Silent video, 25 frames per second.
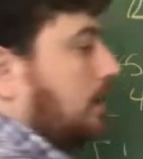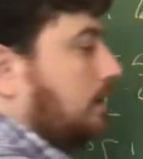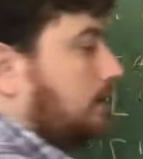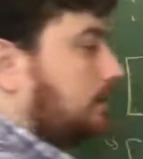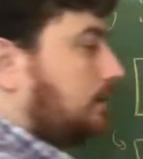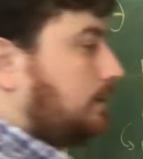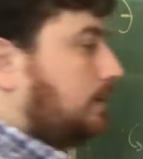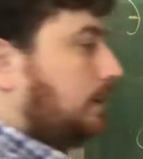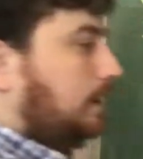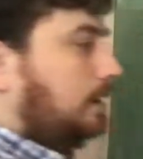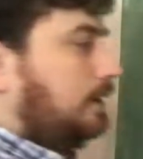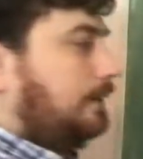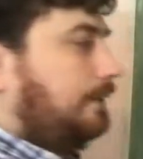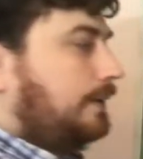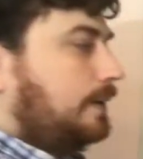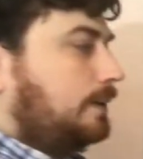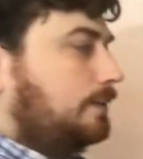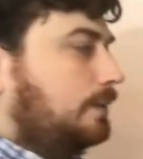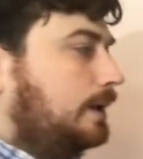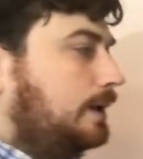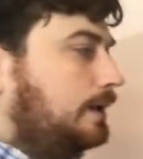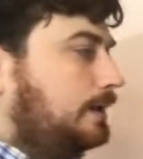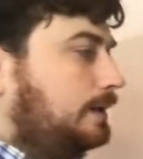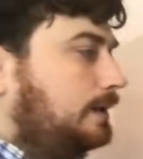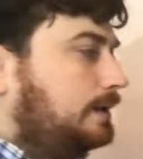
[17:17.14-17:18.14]
So now if I
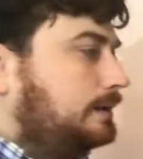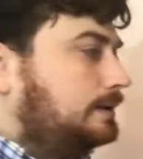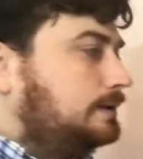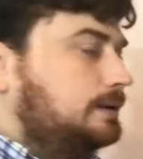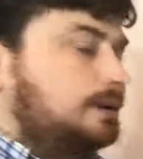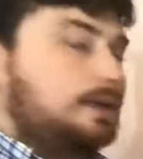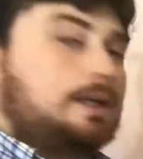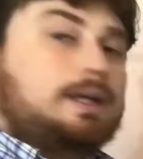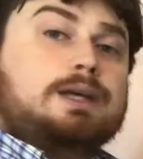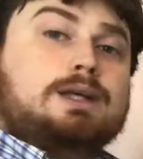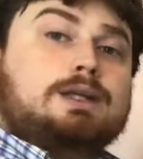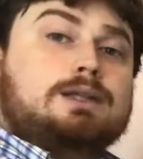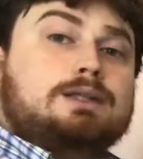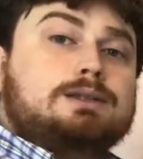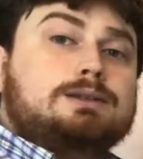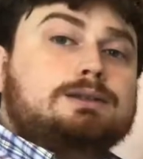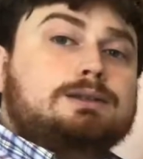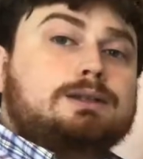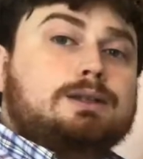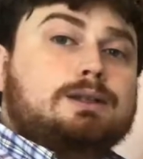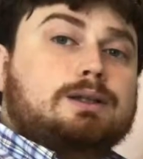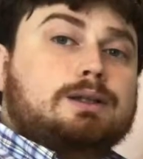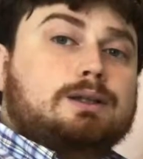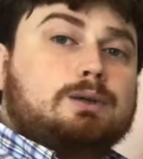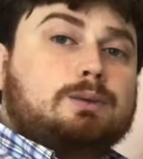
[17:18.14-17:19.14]
write this
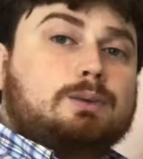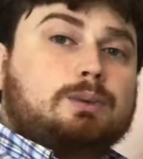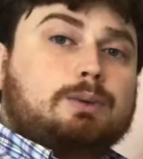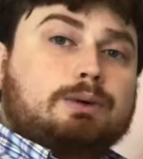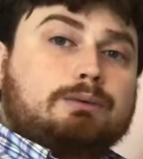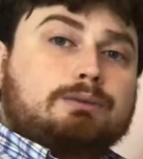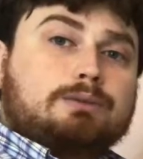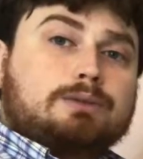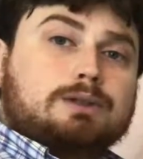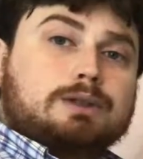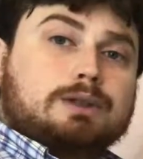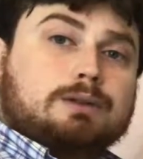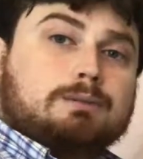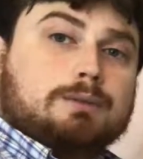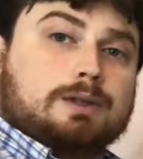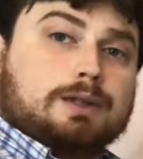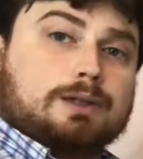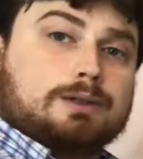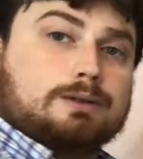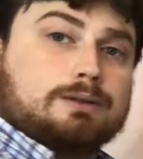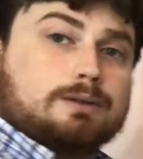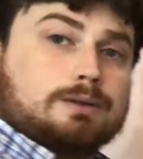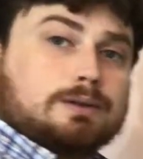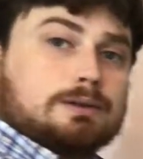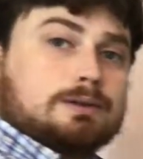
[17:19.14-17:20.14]
as an equivalent
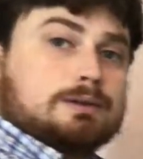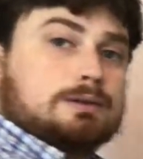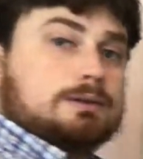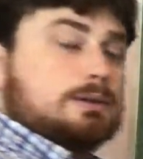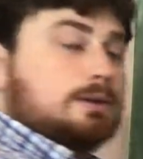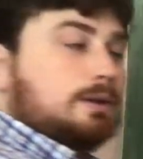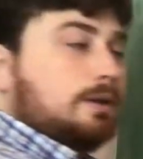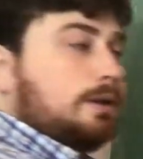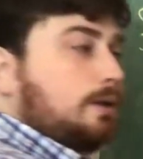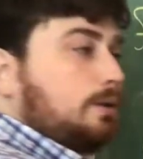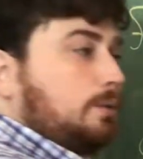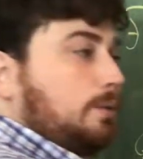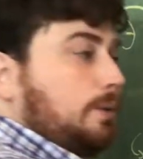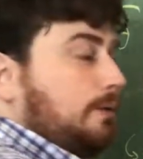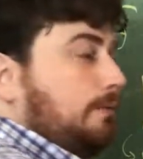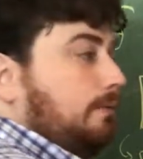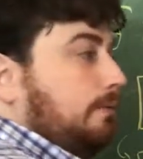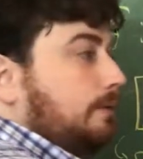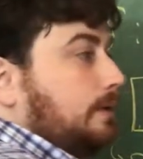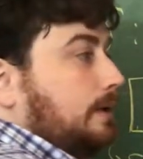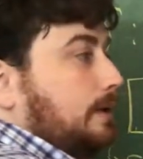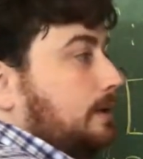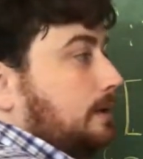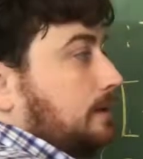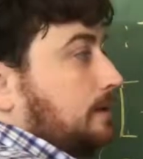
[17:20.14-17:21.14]
matrix or
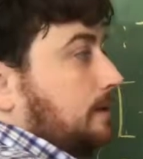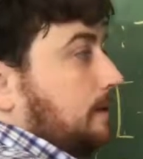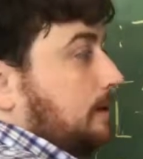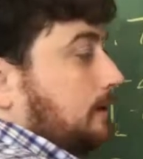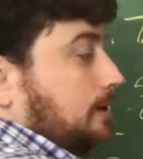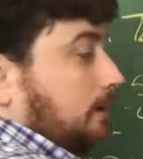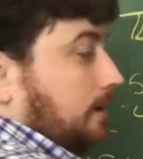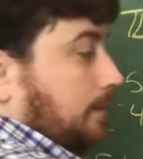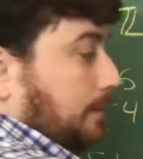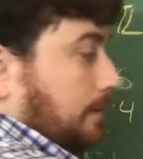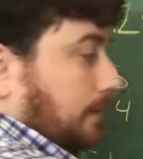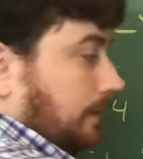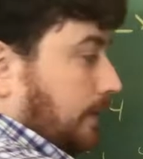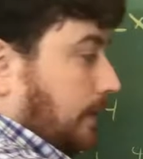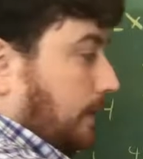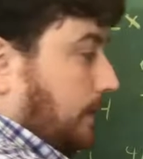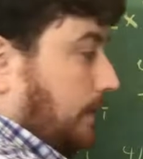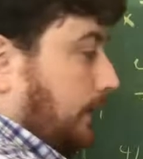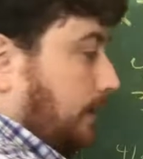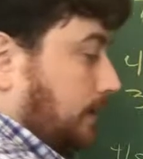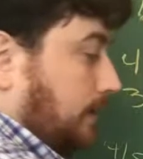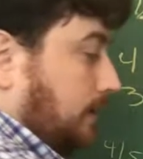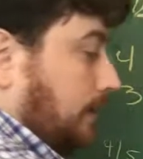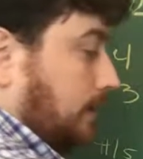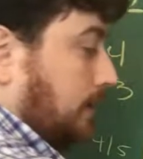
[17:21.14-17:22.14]
equivalent system of
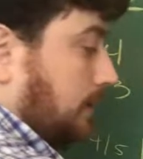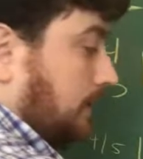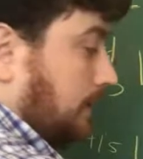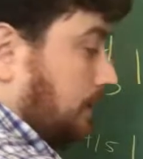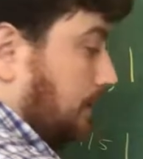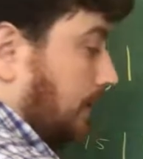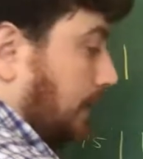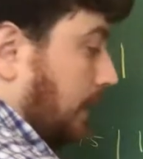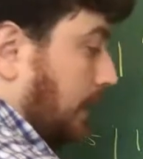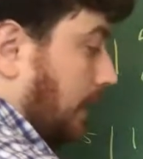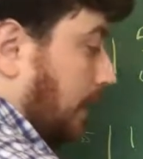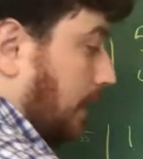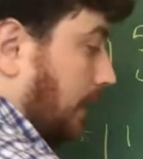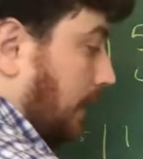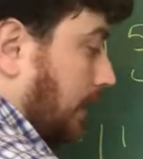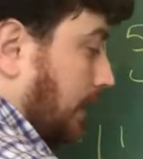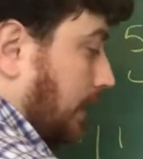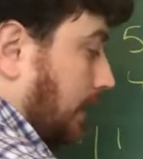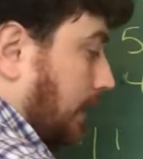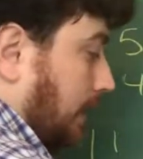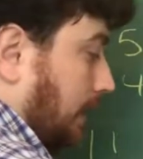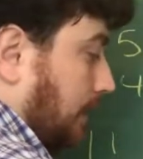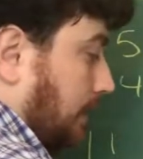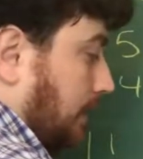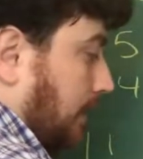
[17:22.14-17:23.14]
equations, what I
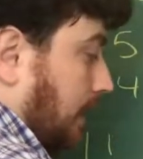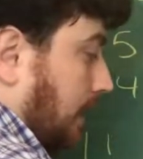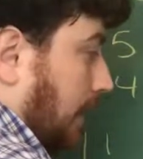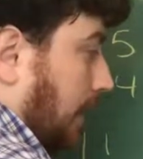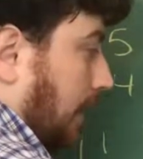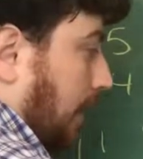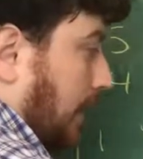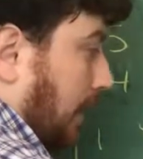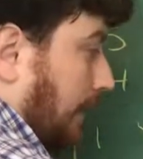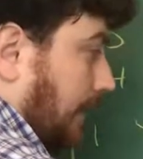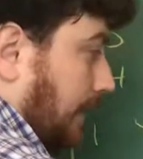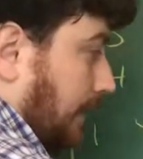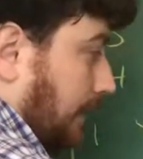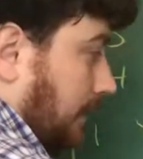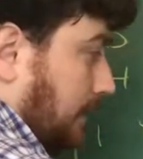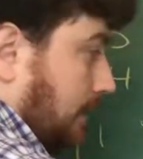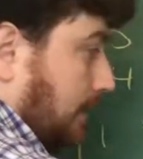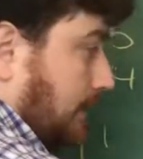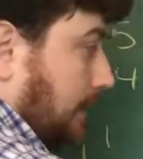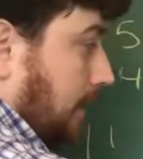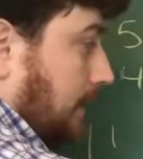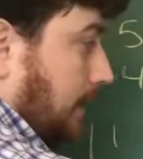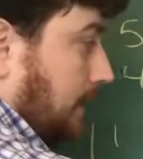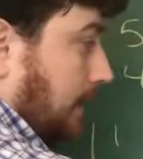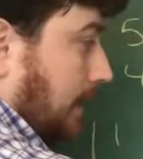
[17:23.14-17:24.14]
get is this
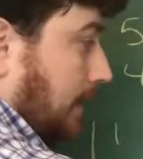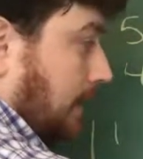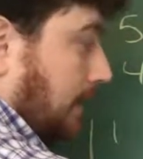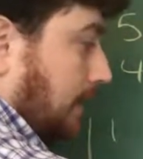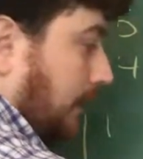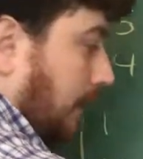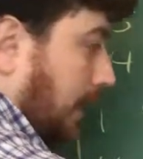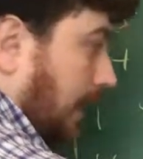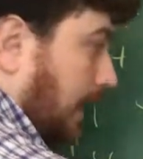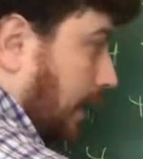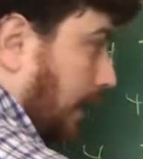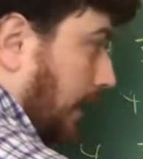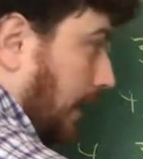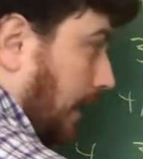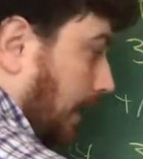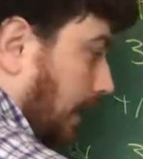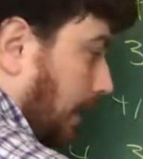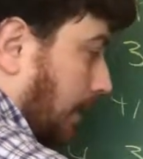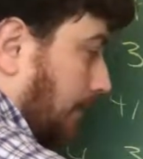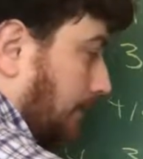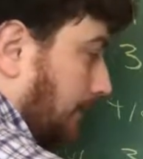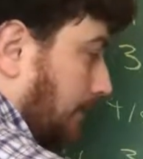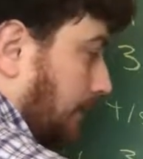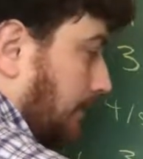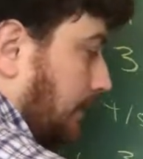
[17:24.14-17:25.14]
just says that
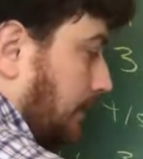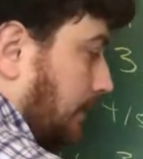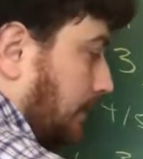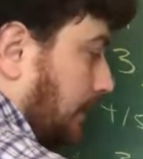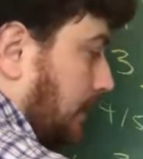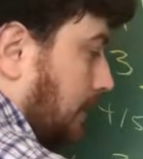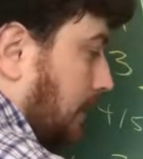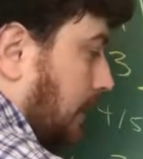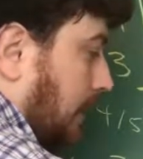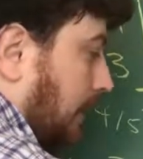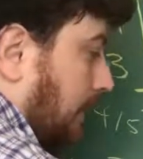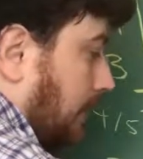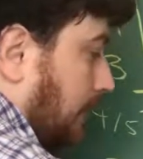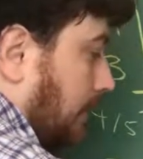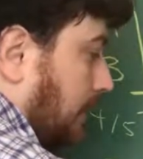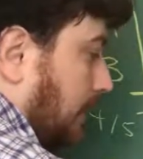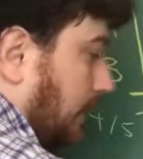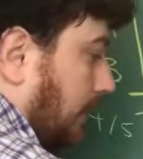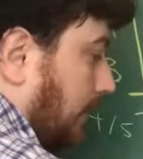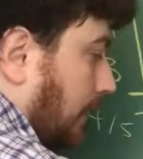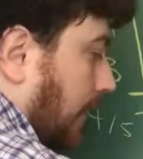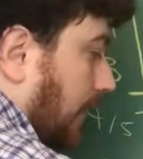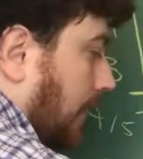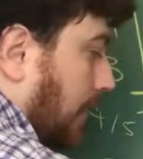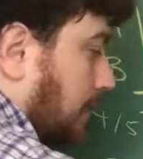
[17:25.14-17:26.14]
m is equal
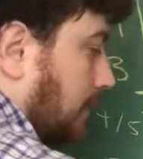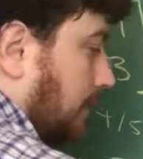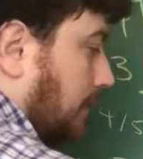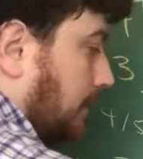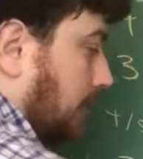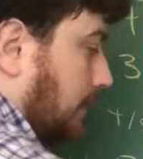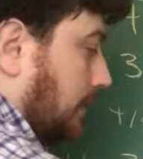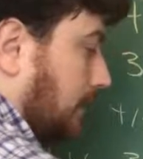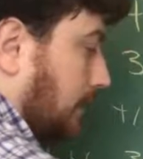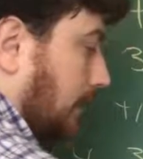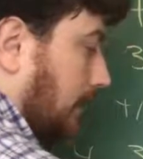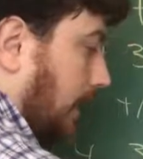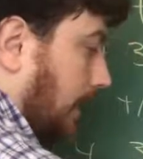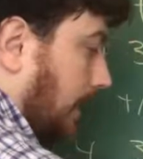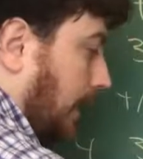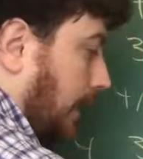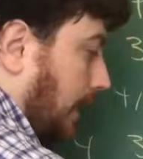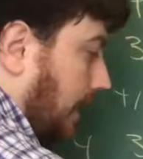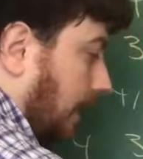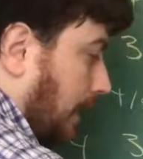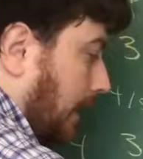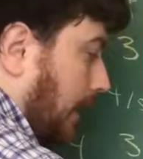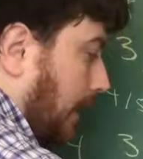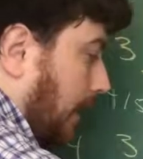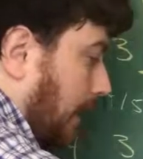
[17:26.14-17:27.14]
to x
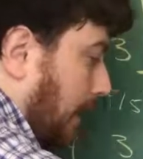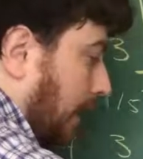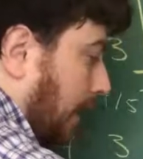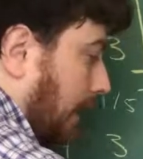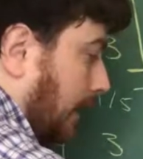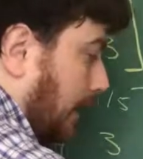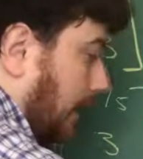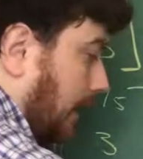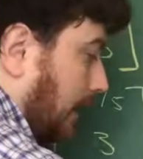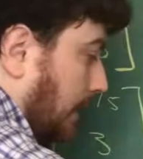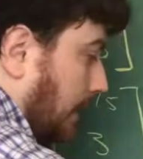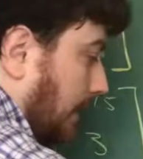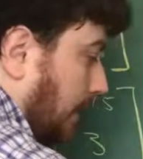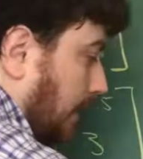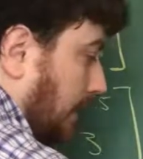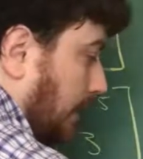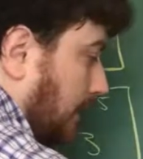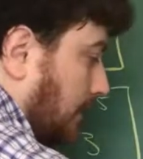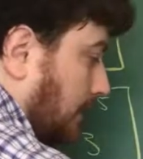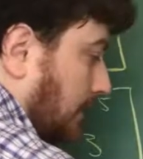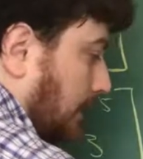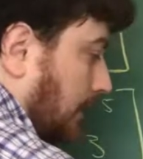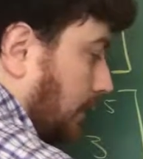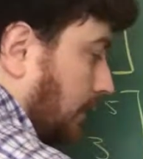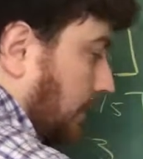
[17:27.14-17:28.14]
and n
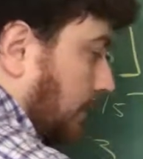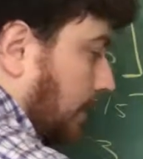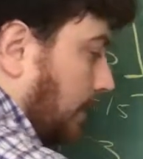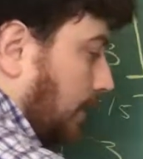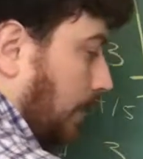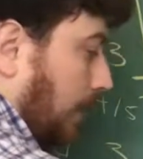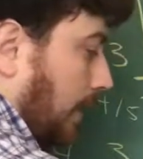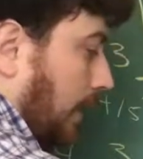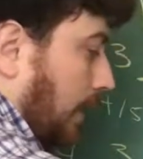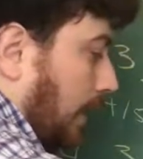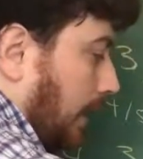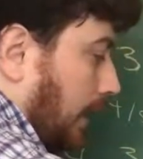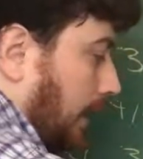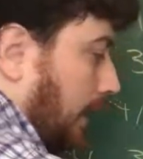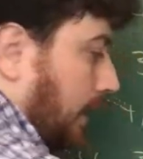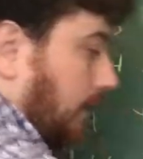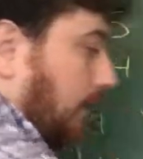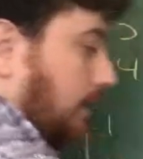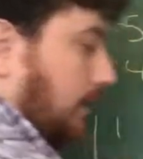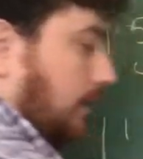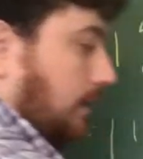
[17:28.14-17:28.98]
is equal to y.